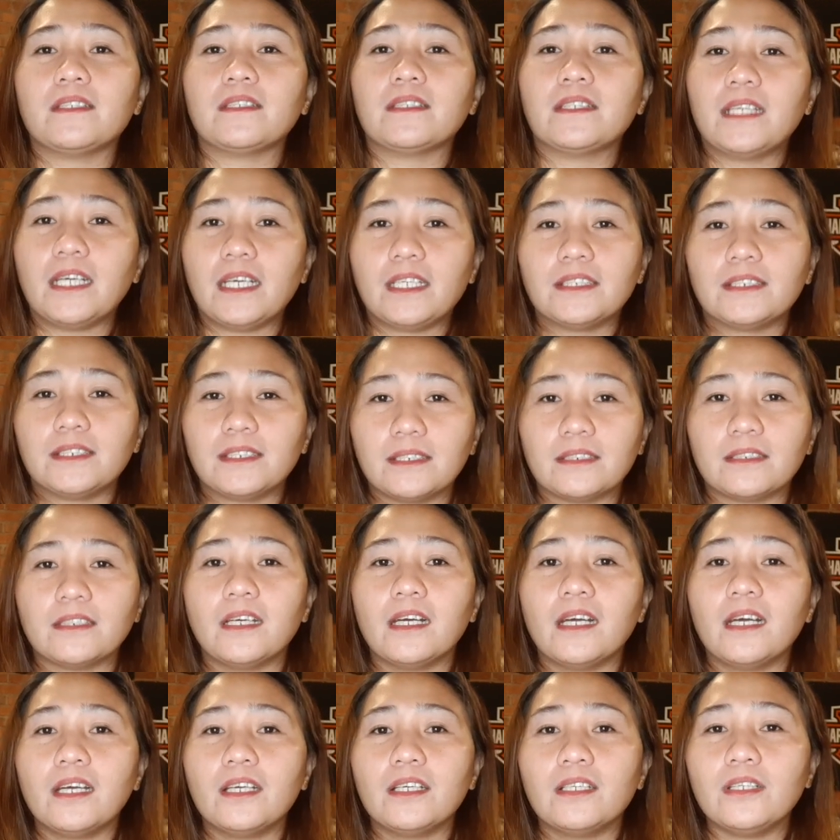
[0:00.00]
Okay, so
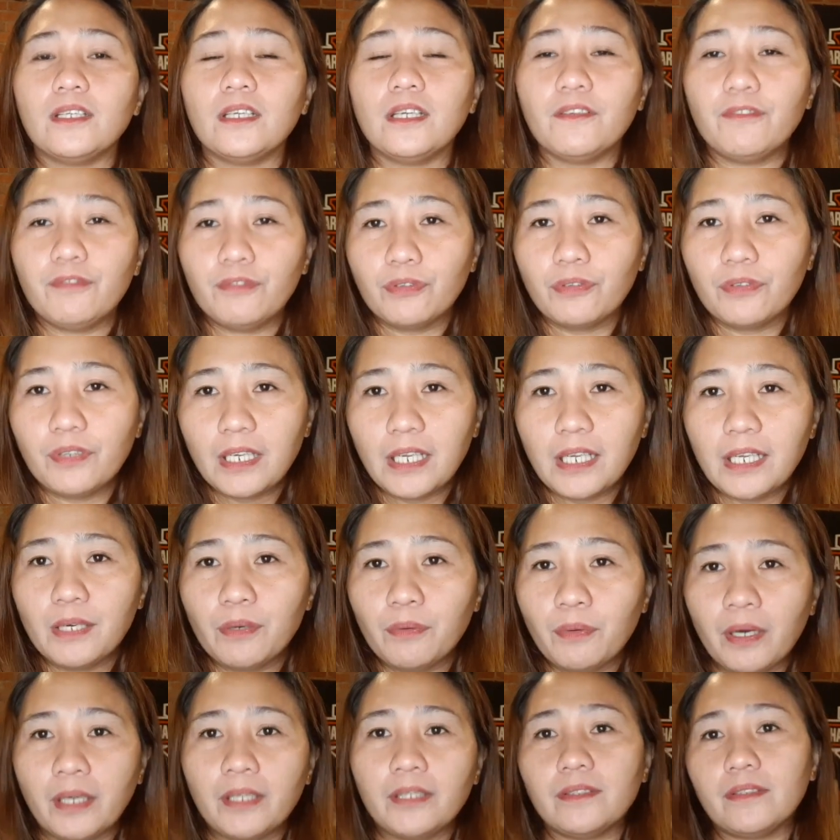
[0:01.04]
if you really
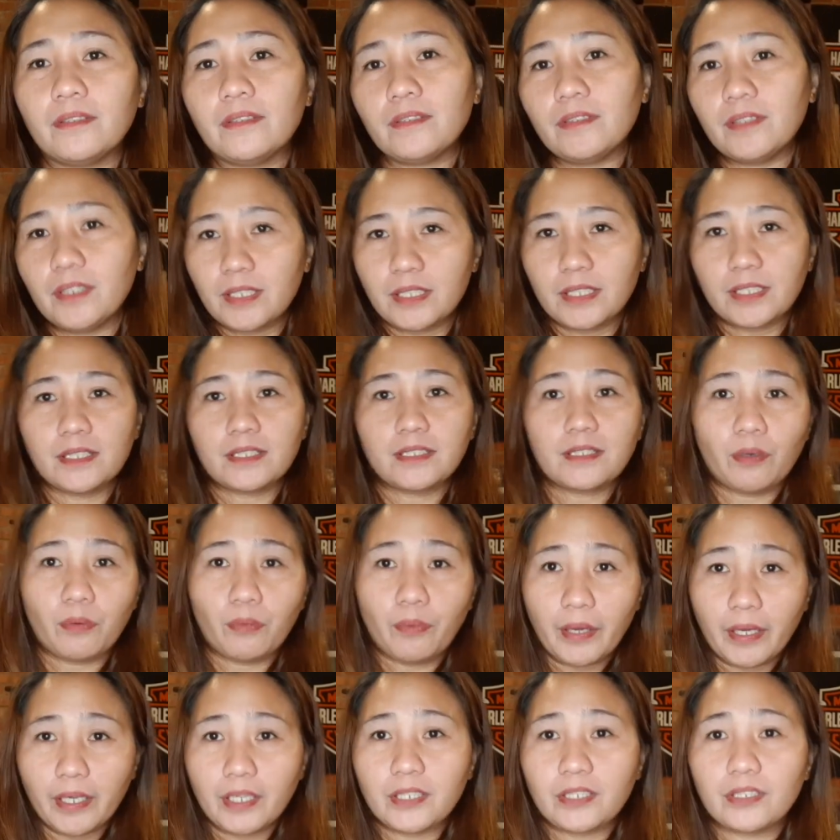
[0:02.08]
want, this is the
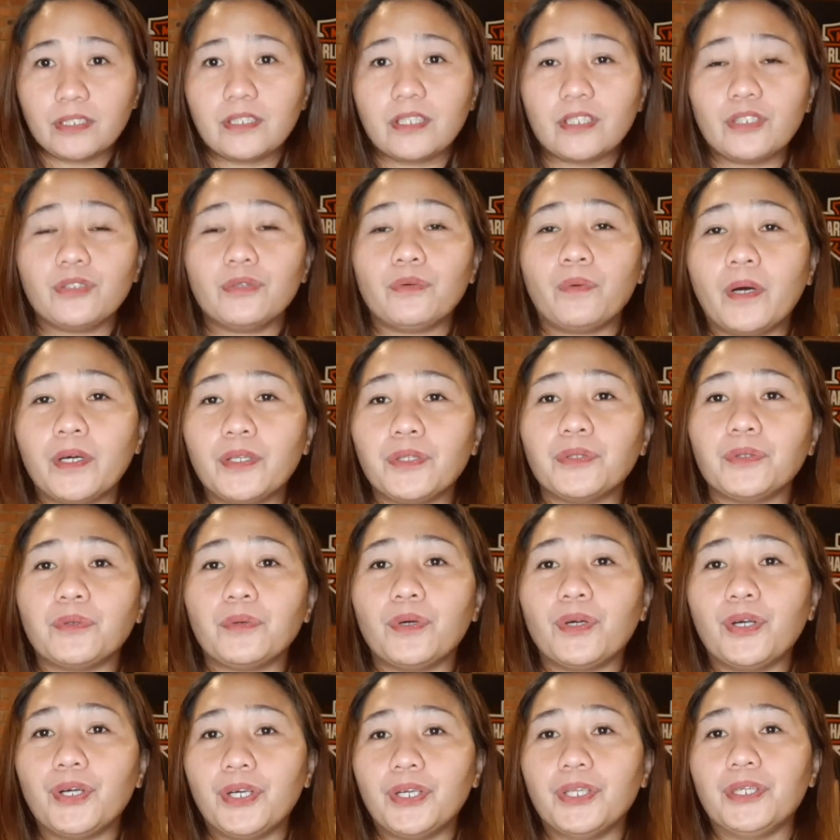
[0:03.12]
ways that you want to
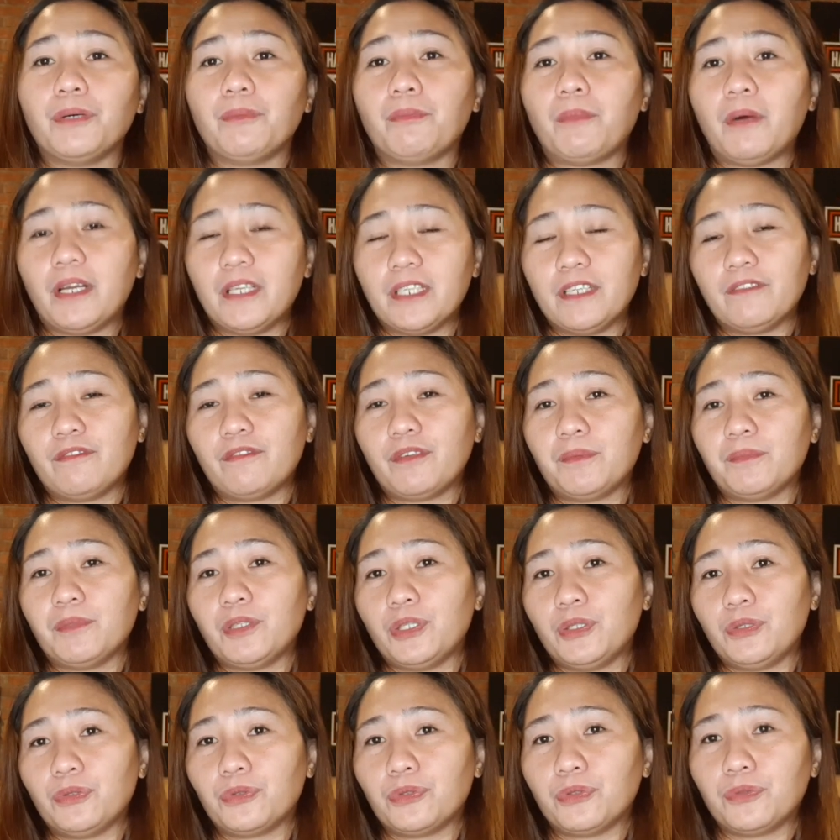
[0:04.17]
earn the money from the
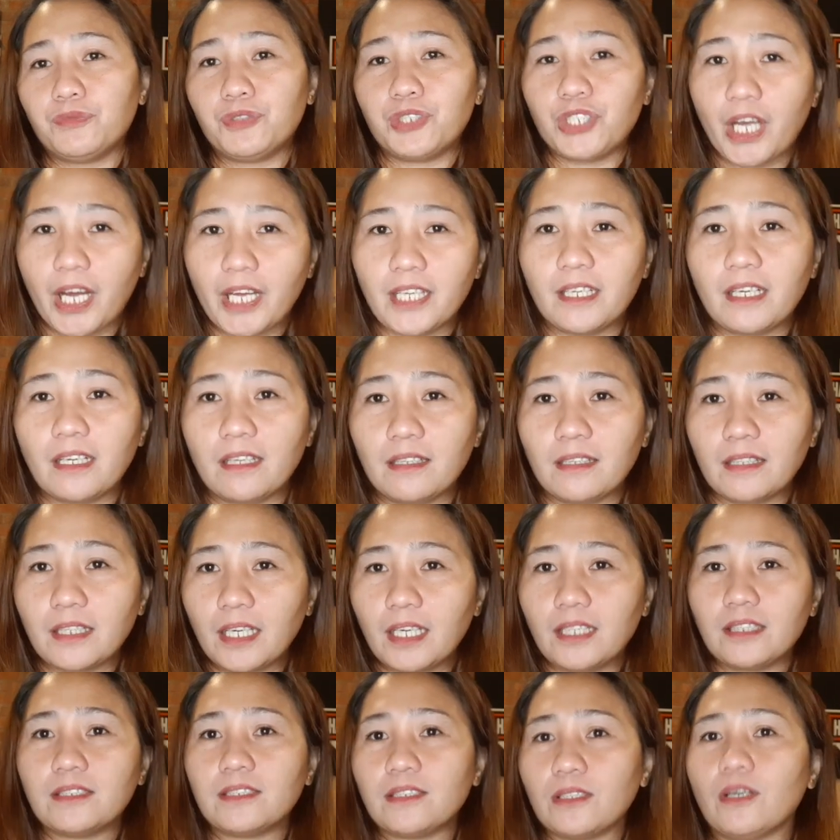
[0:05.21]
YouTube channel.
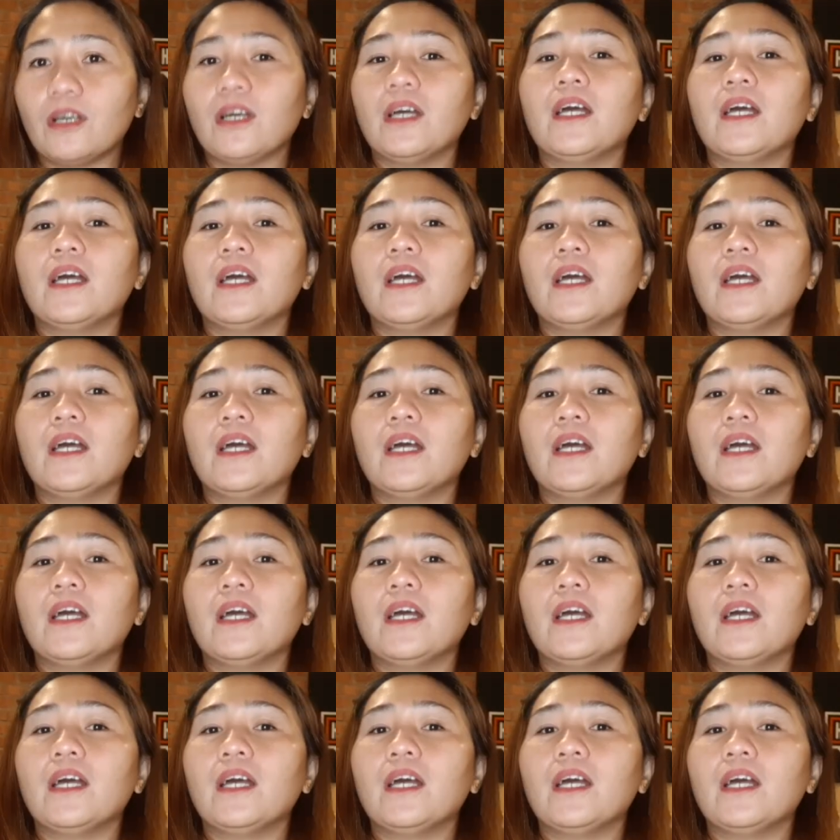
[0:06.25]
Okay, so